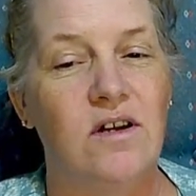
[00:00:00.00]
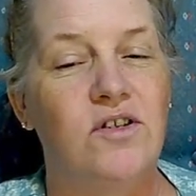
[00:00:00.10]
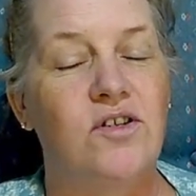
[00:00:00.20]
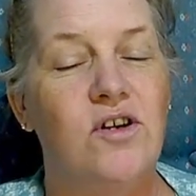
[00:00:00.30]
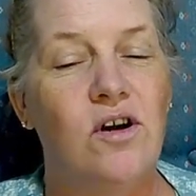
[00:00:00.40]

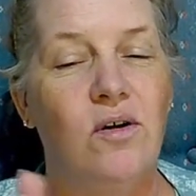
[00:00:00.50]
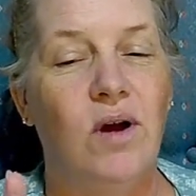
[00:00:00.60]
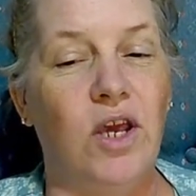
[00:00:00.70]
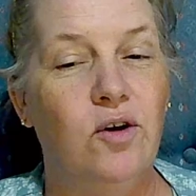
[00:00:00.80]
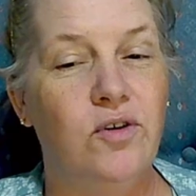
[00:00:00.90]
So
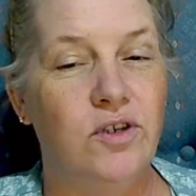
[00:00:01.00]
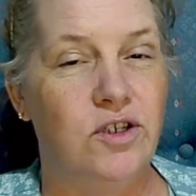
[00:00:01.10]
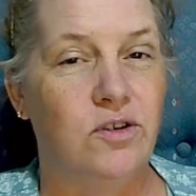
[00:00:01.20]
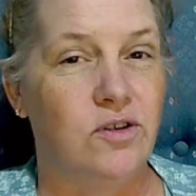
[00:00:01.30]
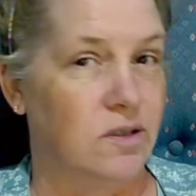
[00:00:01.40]
you could
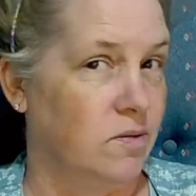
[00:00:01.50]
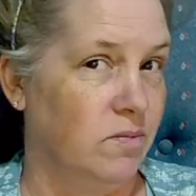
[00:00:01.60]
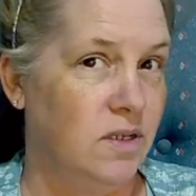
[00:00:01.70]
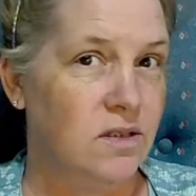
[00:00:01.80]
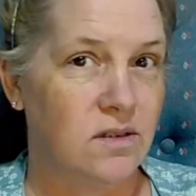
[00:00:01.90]
do
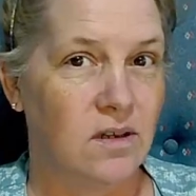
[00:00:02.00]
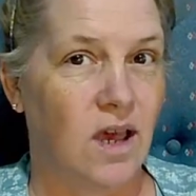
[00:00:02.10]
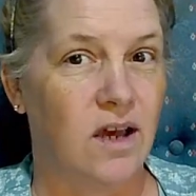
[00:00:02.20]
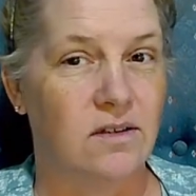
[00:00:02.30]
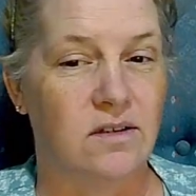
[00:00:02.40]
Christmas,
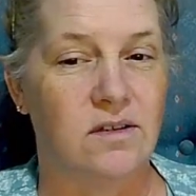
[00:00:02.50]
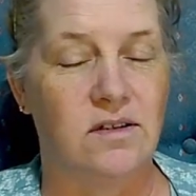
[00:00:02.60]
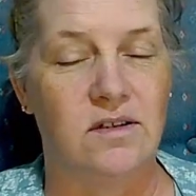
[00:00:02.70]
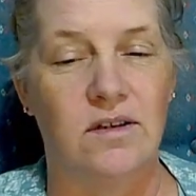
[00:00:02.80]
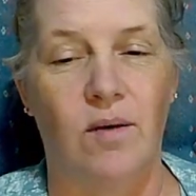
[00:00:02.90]
as it's
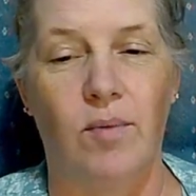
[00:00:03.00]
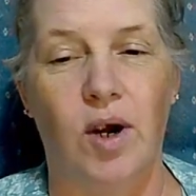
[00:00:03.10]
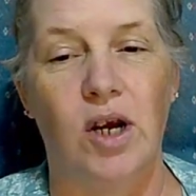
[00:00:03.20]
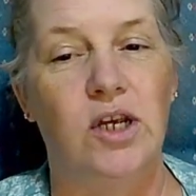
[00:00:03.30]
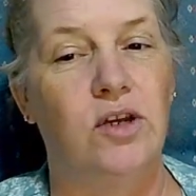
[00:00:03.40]

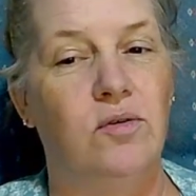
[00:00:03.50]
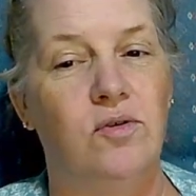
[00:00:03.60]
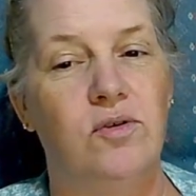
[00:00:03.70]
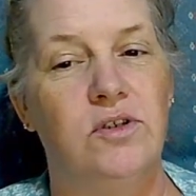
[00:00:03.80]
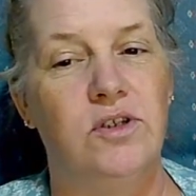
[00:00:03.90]
December. You
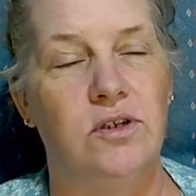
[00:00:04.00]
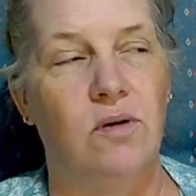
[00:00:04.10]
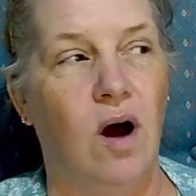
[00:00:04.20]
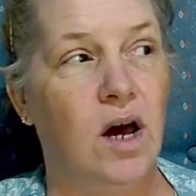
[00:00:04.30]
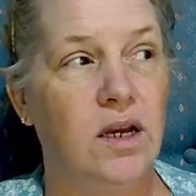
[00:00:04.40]
could do
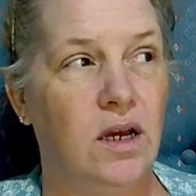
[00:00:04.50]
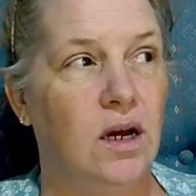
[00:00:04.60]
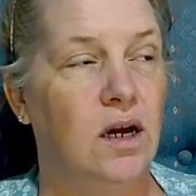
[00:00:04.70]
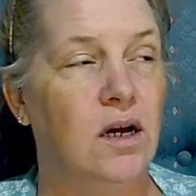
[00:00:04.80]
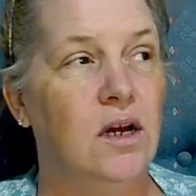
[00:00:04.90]

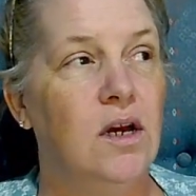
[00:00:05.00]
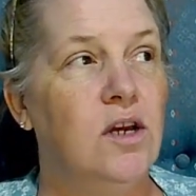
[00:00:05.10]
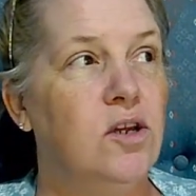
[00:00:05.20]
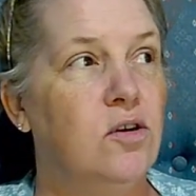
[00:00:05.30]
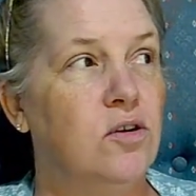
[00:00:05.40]
Hanukkah.
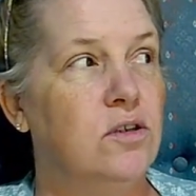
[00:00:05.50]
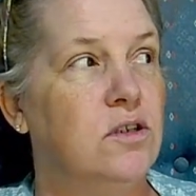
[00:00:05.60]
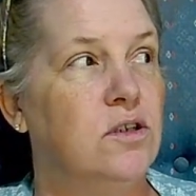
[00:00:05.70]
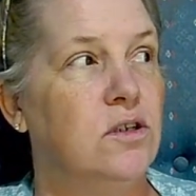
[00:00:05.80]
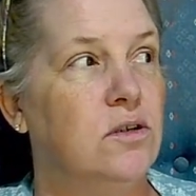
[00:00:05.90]
You could
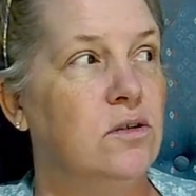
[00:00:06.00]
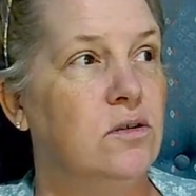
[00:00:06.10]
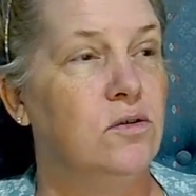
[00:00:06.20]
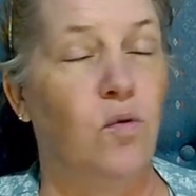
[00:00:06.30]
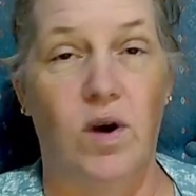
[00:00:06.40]

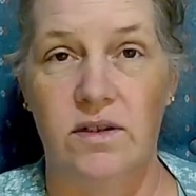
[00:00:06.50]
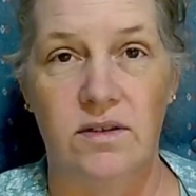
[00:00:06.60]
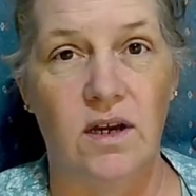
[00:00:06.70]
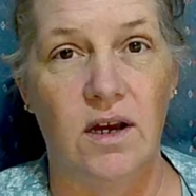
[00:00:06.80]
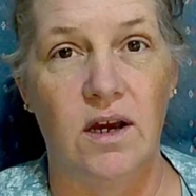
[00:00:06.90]
do
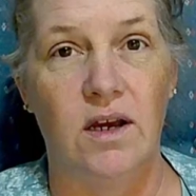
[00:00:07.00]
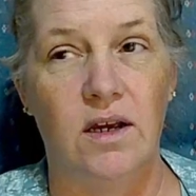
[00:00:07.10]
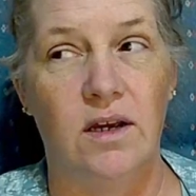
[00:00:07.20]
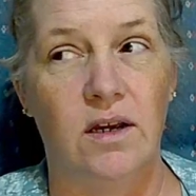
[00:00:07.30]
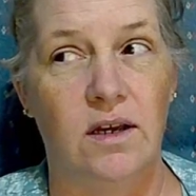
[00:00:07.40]

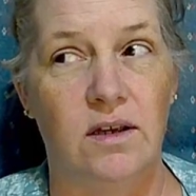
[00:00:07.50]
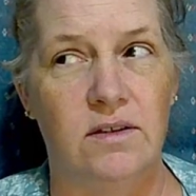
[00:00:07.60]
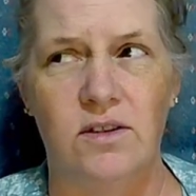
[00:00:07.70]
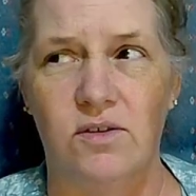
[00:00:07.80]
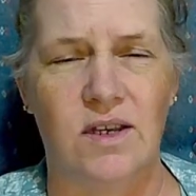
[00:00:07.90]
Kwanzaa.
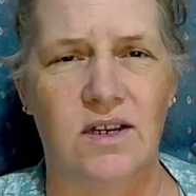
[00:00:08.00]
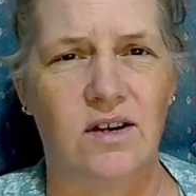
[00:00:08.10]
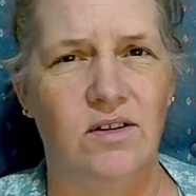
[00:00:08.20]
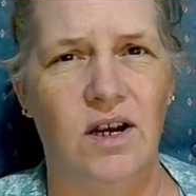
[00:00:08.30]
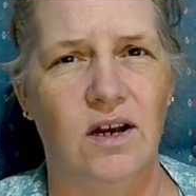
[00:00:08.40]
It, do they
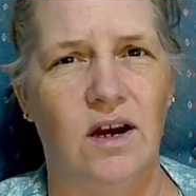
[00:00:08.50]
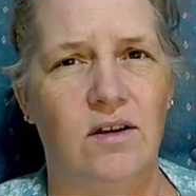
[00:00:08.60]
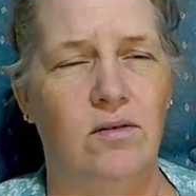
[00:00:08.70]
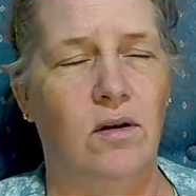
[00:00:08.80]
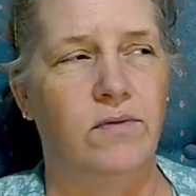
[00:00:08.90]
decorate? I
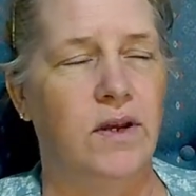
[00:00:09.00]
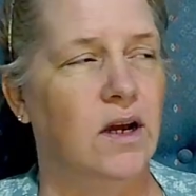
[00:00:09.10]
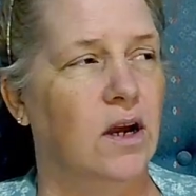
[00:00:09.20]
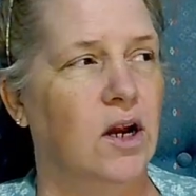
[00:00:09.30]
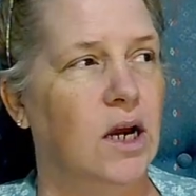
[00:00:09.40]
don't know if they
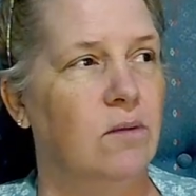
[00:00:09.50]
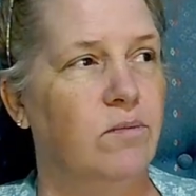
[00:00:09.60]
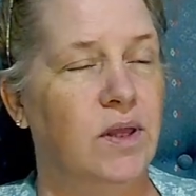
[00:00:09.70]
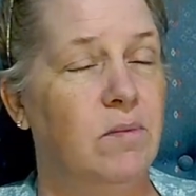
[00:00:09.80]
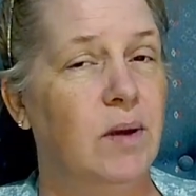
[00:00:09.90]
decorate,
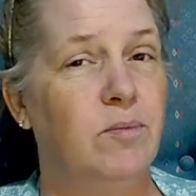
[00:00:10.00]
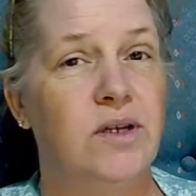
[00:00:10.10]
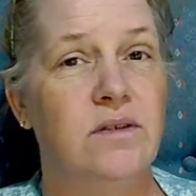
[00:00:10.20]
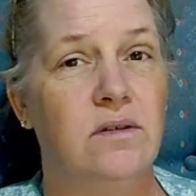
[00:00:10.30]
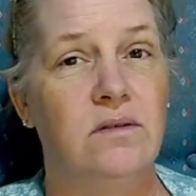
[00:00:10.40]
but they make
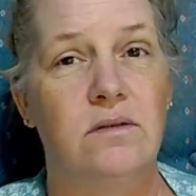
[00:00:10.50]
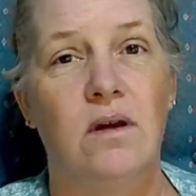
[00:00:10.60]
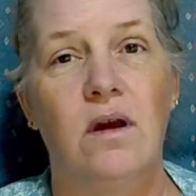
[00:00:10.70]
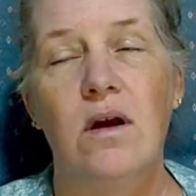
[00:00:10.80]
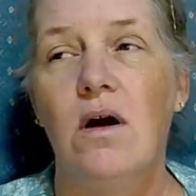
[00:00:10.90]
presents,
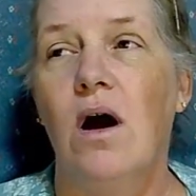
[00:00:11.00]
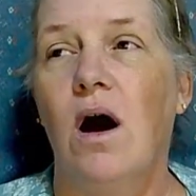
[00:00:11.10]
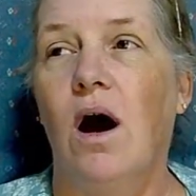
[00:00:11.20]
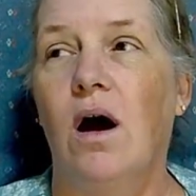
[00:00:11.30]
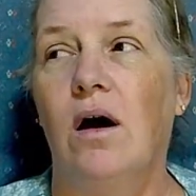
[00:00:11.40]

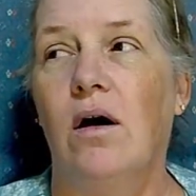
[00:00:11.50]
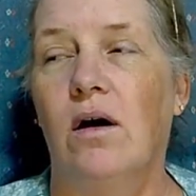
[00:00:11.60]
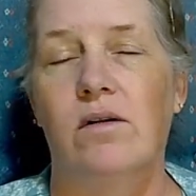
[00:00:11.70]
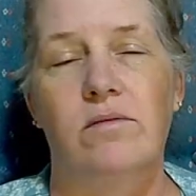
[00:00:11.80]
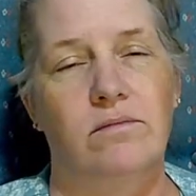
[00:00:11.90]
uh,
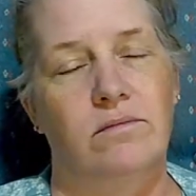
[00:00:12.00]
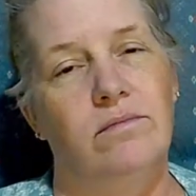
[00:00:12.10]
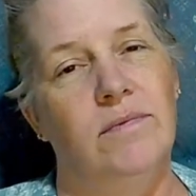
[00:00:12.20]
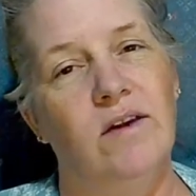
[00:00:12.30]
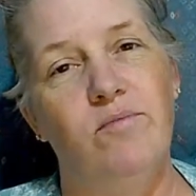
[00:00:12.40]
or
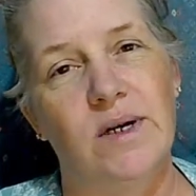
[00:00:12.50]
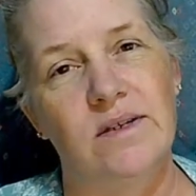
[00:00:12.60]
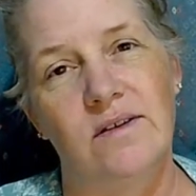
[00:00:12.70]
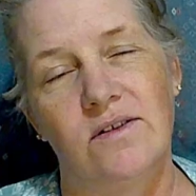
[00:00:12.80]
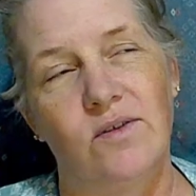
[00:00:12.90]
give
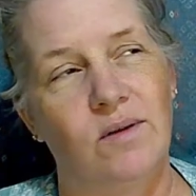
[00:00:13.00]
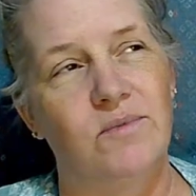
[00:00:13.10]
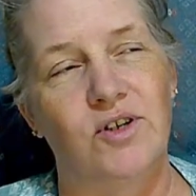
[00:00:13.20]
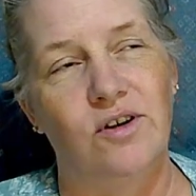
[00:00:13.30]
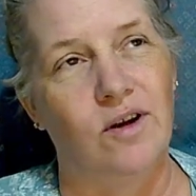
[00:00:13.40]
presents. So I'm
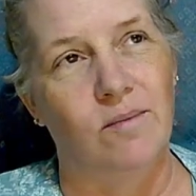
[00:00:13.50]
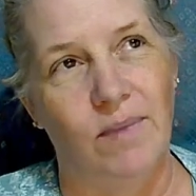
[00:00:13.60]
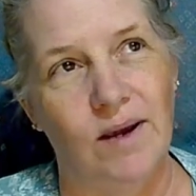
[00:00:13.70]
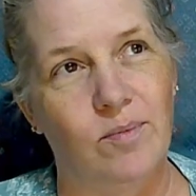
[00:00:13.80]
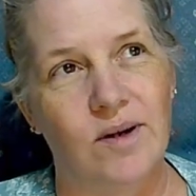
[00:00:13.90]
sure you could
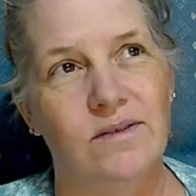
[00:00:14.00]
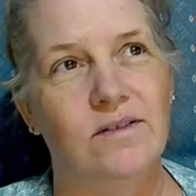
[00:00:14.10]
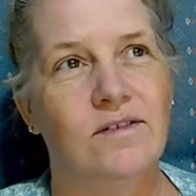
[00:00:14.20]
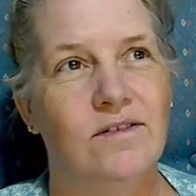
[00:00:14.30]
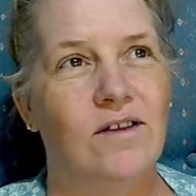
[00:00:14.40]
make
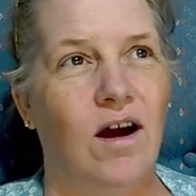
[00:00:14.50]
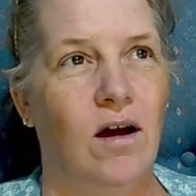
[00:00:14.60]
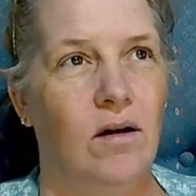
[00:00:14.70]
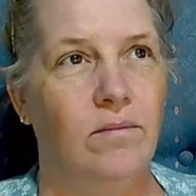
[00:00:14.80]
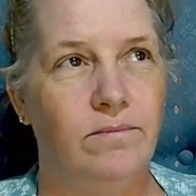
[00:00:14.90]
presents.
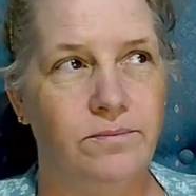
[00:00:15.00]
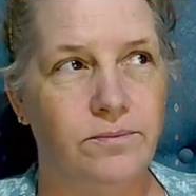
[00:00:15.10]
Um,